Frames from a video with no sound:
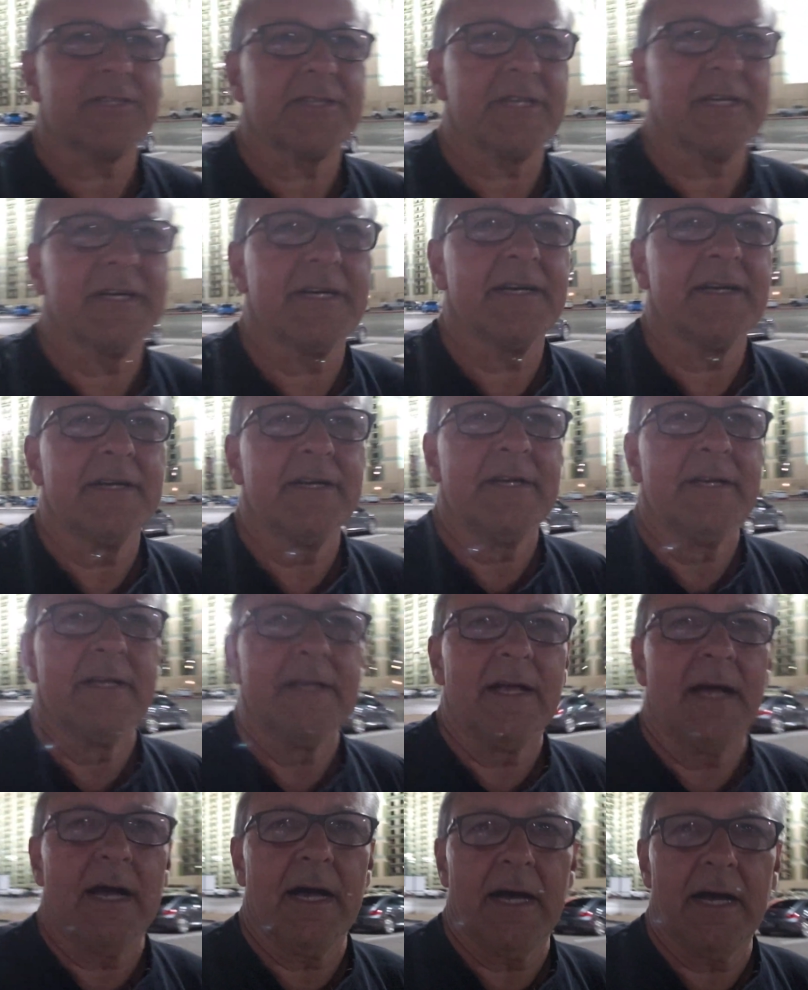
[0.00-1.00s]

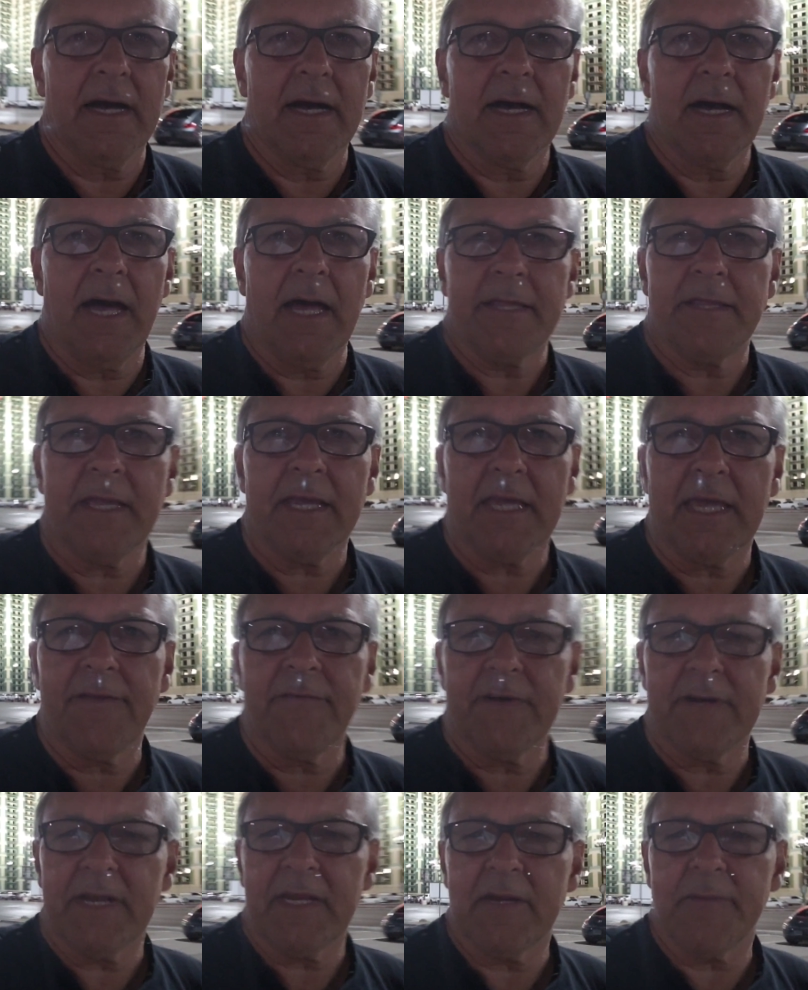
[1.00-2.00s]
I think
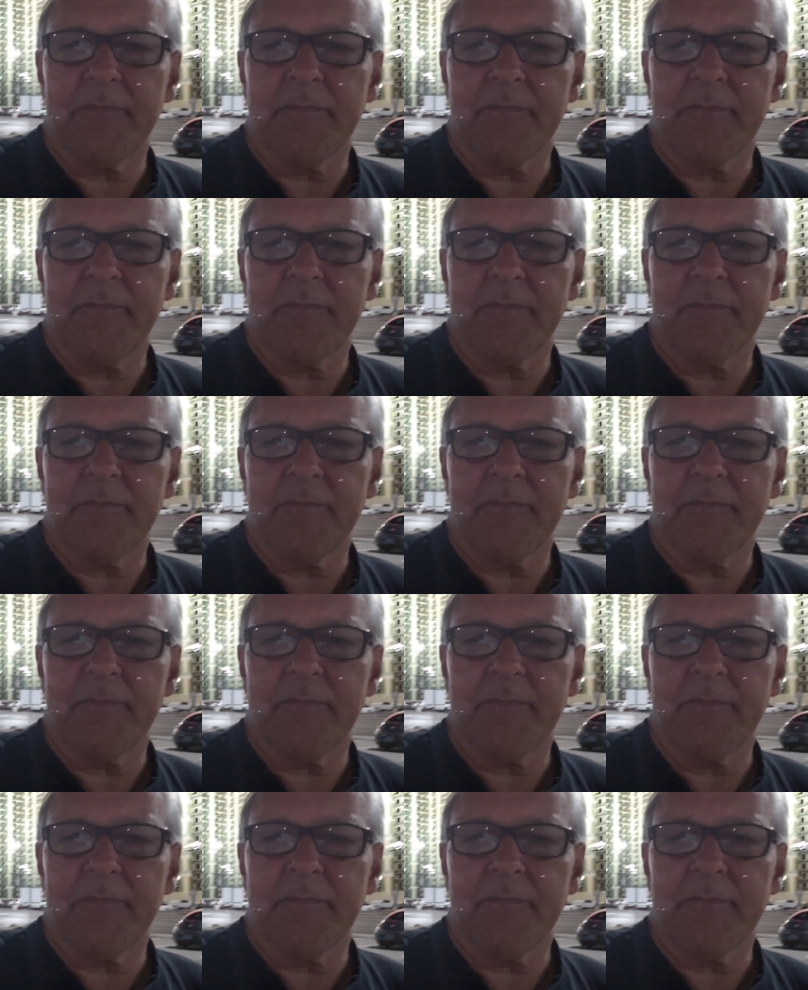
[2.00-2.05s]
even in